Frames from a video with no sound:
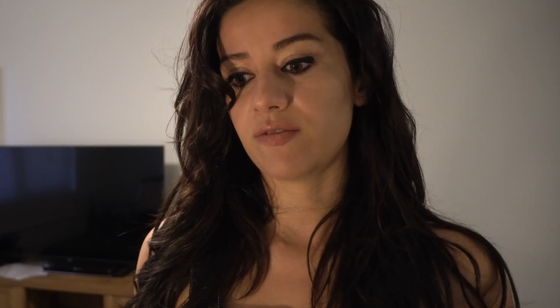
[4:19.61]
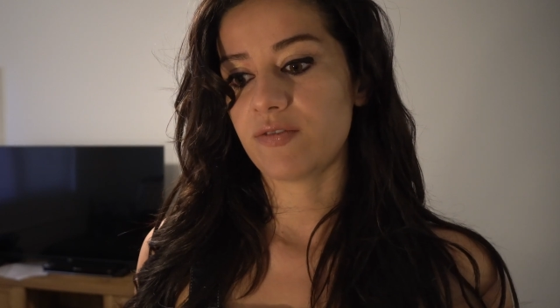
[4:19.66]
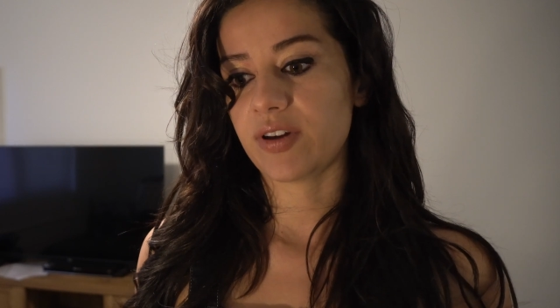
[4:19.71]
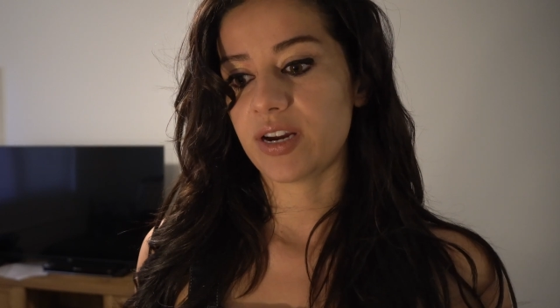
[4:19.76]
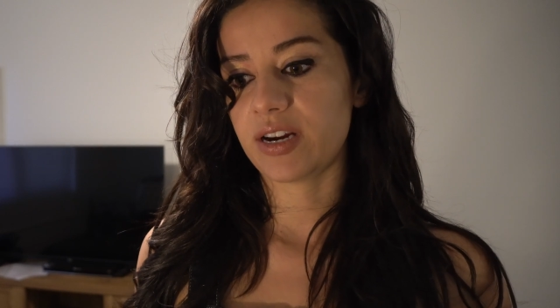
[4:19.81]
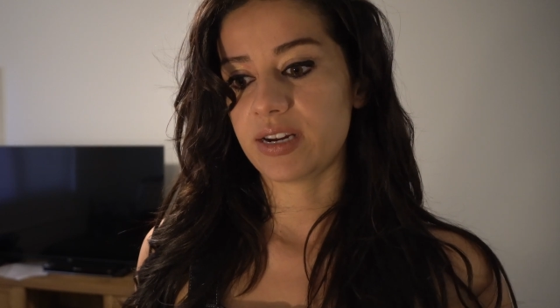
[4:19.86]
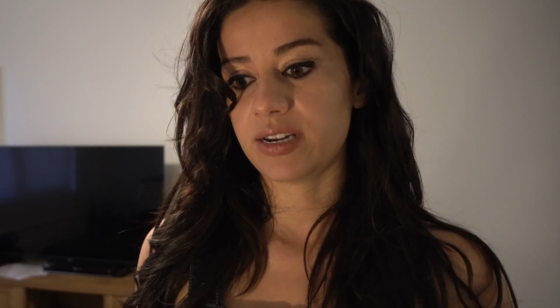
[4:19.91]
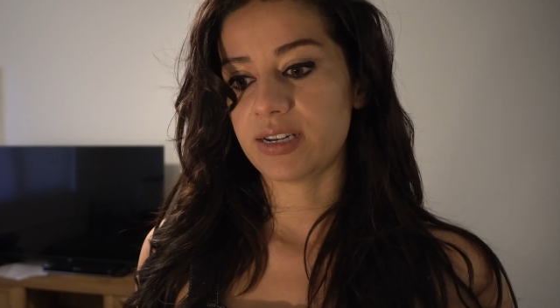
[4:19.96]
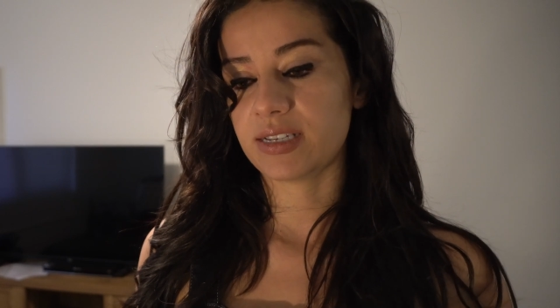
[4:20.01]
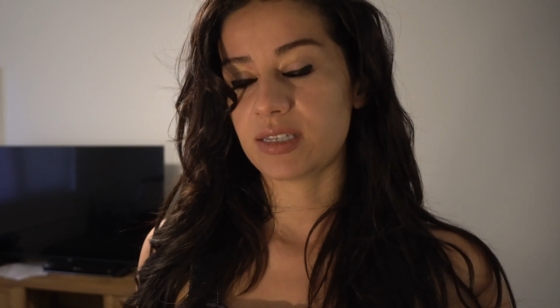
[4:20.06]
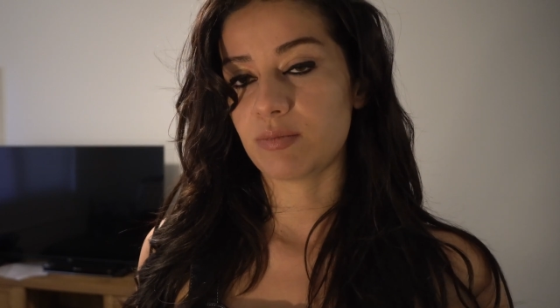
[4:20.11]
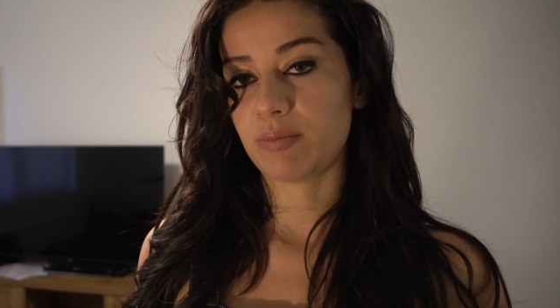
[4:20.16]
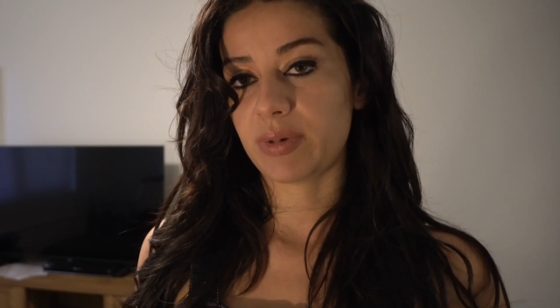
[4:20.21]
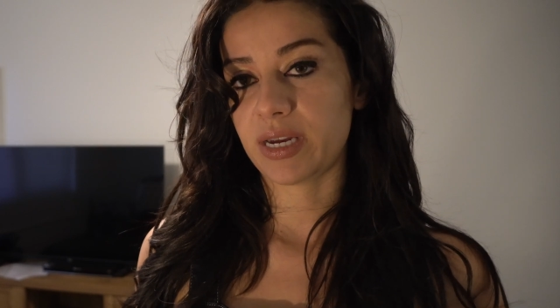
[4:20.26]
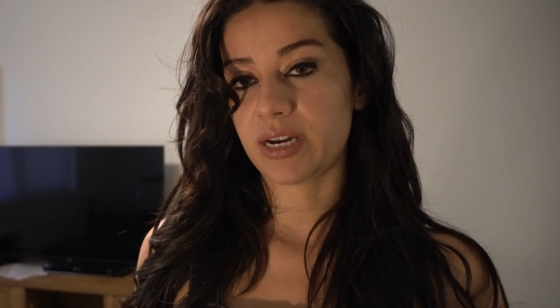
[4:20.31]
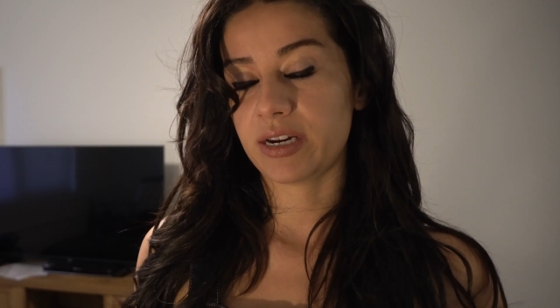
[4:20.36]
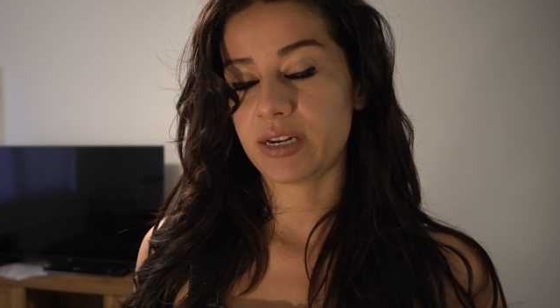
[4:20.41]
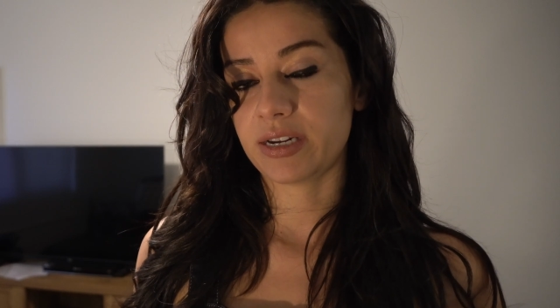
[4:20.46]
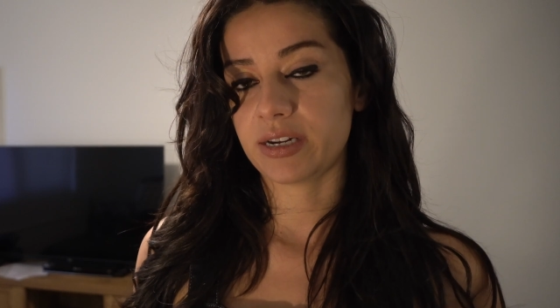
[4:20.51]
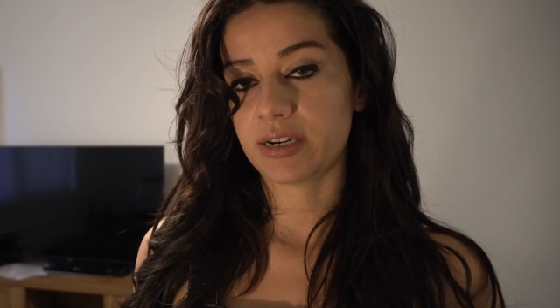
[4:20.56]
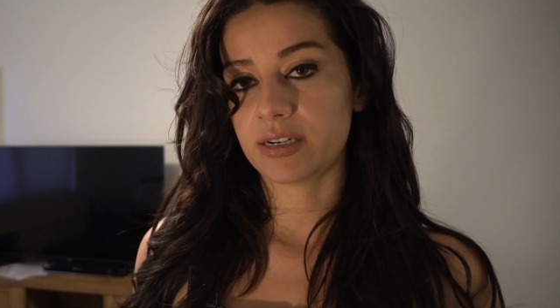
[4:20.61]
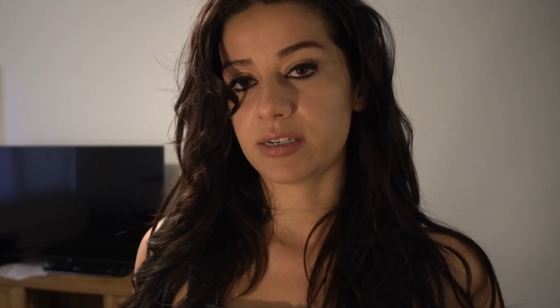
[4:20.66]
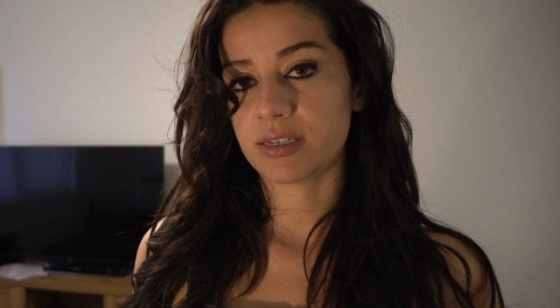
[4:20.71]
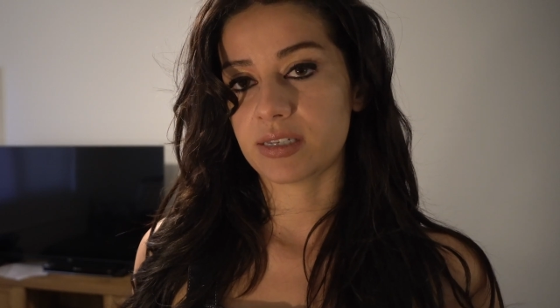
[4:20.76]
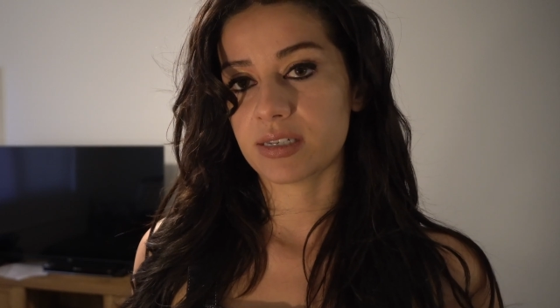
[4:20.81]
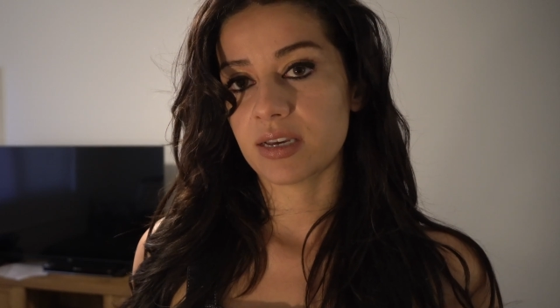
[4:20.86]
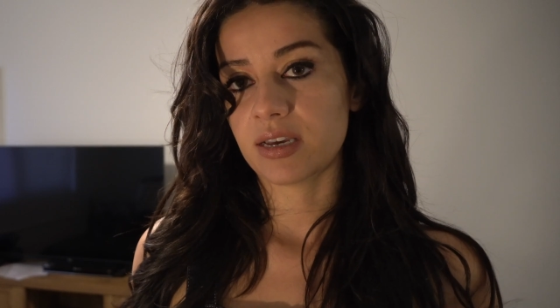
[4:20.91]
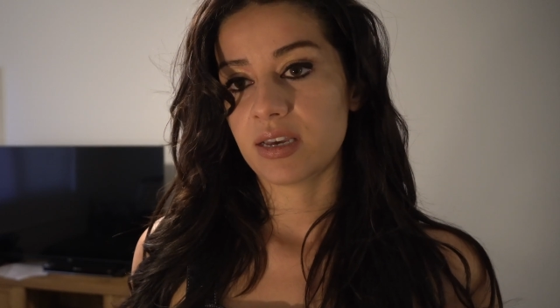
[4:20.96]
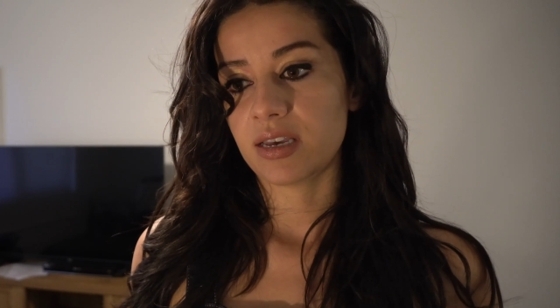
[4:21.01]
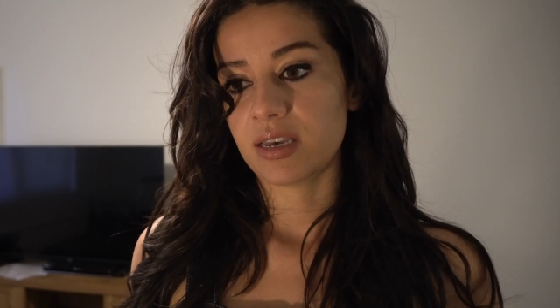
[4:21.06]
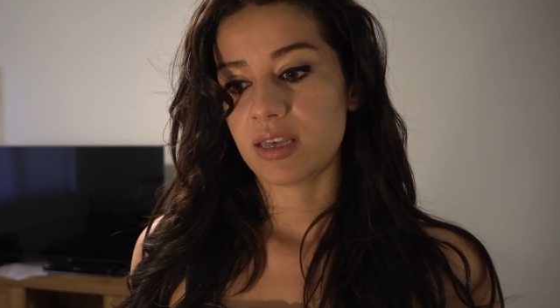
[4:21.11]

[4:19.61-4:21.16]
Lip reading: various barriers